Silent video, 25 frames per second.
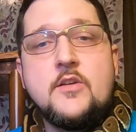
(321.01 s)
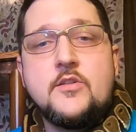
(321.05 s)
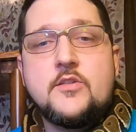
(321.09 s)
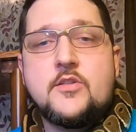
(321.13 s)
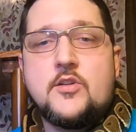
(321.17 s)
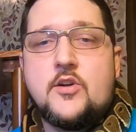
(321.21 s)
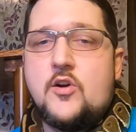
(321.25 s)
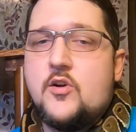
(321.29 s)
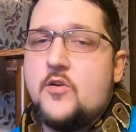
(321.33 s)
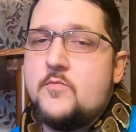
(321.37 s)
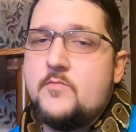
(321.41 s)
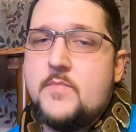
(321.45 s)

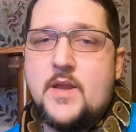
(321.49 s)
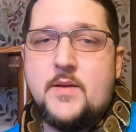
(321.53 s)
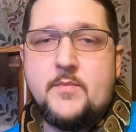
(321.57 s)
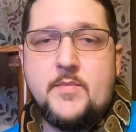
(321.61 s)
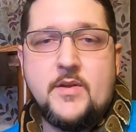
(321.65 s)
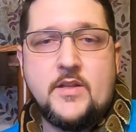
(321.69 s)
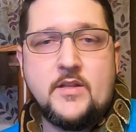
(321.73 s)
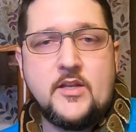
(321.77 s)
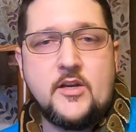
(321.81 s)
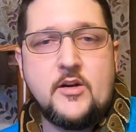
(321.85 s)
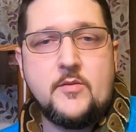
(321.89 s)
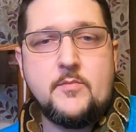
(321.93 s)
So
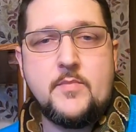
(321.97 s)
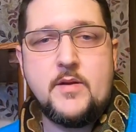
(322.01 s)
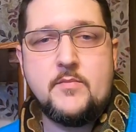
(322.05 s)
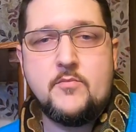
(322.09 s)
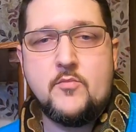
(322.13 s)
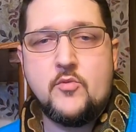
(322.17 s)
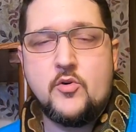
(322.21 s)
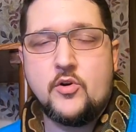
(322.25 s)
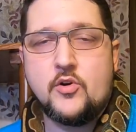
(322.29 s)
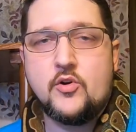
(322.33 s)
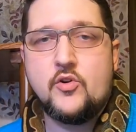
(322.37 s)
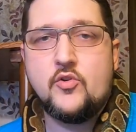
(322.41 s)
maybe a little
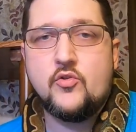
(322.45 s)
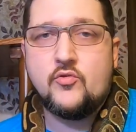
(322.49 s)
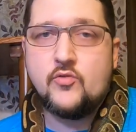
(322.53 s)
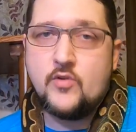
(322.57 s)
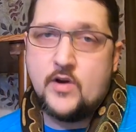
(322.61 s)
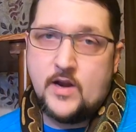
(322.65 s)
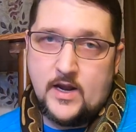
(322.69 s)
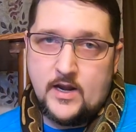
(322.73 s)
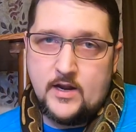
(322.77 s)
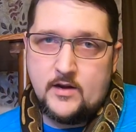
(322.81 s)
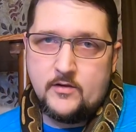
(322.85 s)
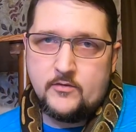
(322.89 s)
bit more
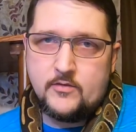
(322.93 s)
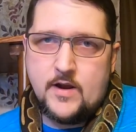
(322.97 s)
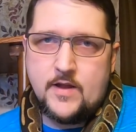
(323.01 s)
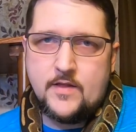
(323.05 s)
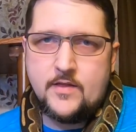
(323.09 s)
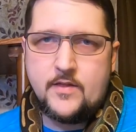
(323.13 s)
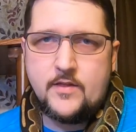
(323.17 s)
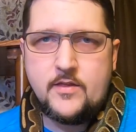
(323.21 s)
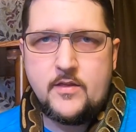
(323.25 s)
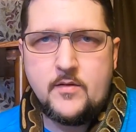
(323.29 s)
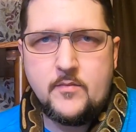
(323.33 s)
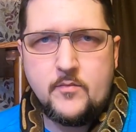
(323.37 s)
gray
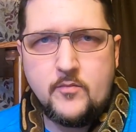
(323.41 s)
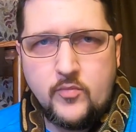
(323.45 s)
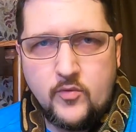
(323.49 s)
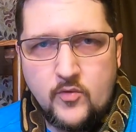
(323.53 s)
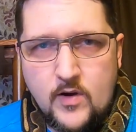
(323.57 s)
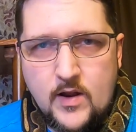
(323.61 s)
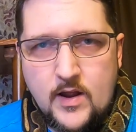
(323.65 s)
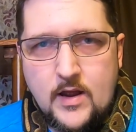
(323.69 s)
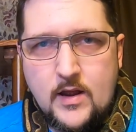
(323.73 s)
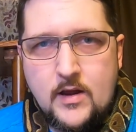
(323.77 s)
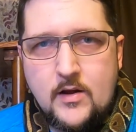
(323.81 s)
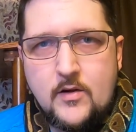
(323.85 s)
rather than
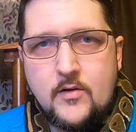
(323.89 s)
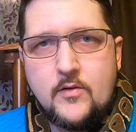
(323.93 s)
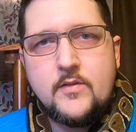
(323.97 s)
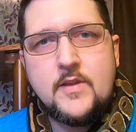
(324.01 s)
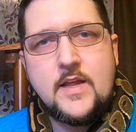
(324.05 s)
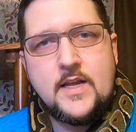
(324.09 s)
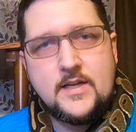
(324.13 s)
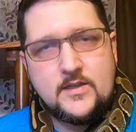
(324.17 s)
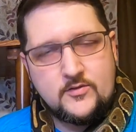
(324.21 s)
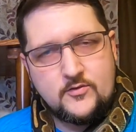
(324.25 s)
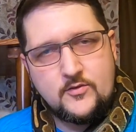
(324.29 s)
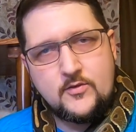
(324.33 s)

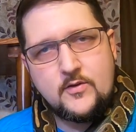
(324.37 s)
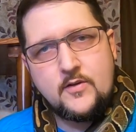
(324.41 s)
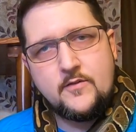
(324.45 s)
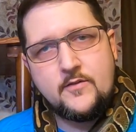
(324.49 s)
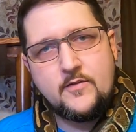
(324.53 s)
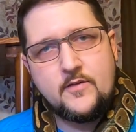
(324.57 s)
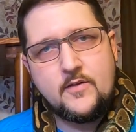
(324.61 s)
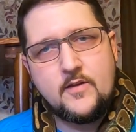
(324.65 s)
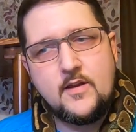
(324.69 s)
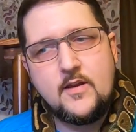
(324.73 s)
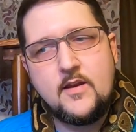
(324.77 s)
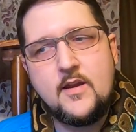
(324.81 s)
brown, that sort
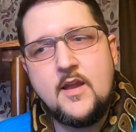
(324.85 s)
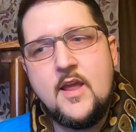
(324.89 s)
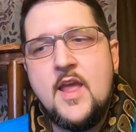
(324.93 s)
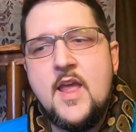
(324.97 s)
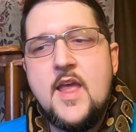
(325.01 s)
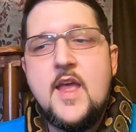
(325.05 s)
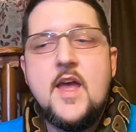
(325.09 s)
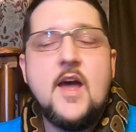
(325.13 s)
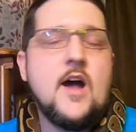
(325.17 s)
of thing.